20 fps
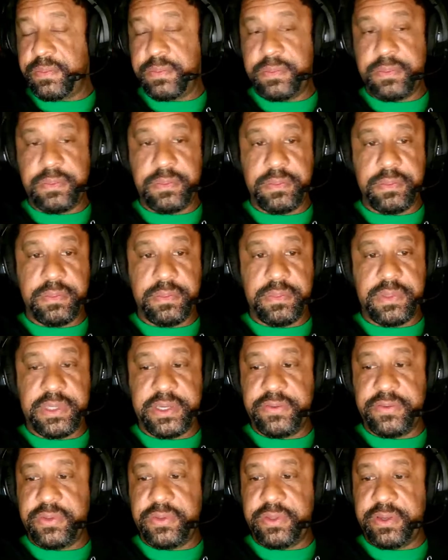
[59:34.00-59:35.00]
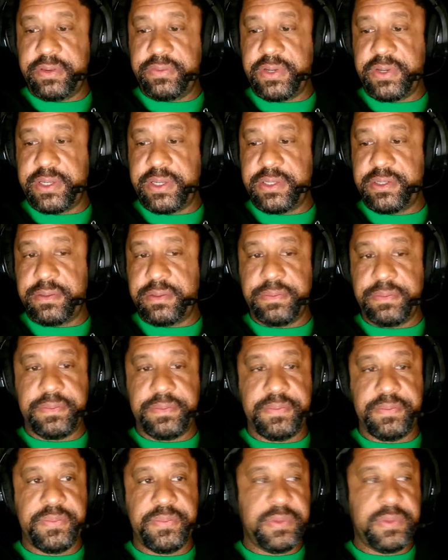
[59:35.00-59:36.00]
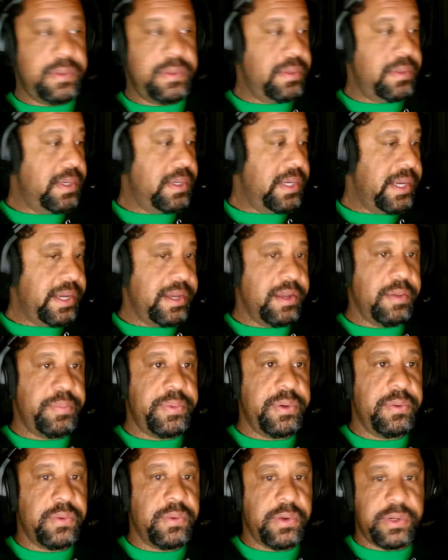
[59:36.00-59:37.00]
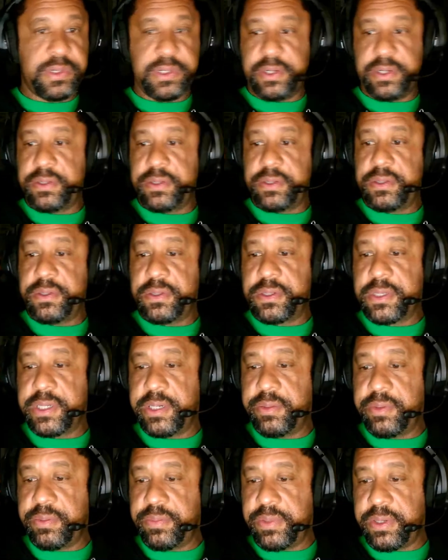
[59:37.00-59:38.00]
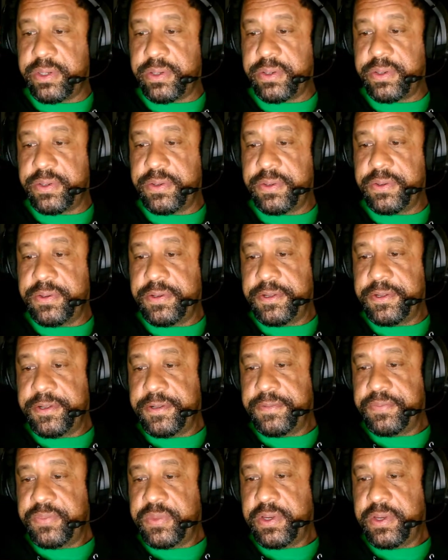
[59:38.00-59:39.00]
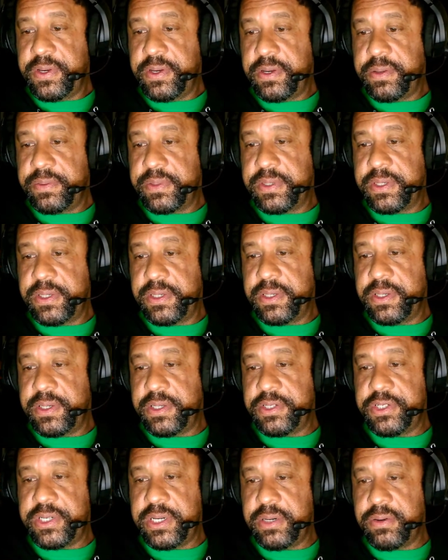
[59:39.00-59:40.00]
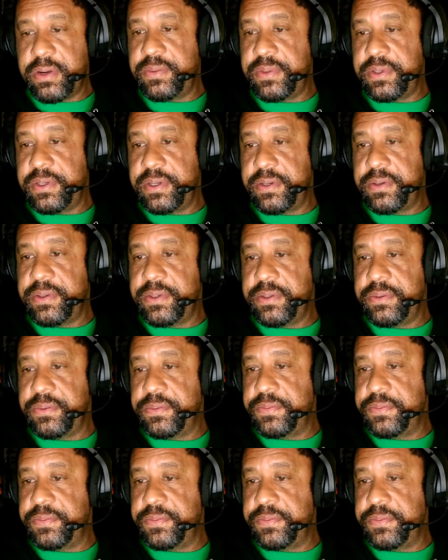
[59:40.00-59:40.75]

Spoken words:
Thankfully, I've got some help at work now, so it's going to be better. Kia Shadow Ops, what's up, man? How are you?